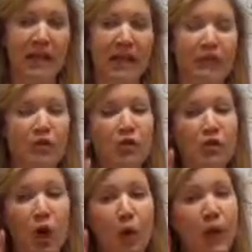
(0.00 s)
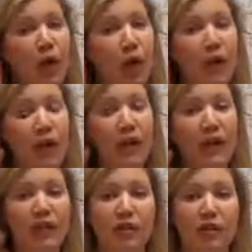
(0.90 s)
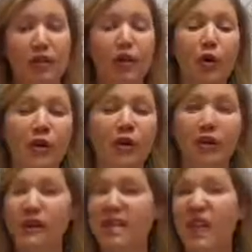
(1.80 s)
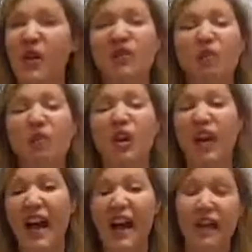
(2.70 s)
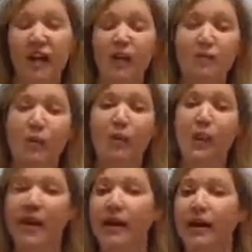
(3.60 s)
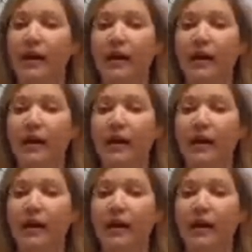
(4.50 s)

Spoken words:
If you don't want to go through insurance, say you have a really high deductible plan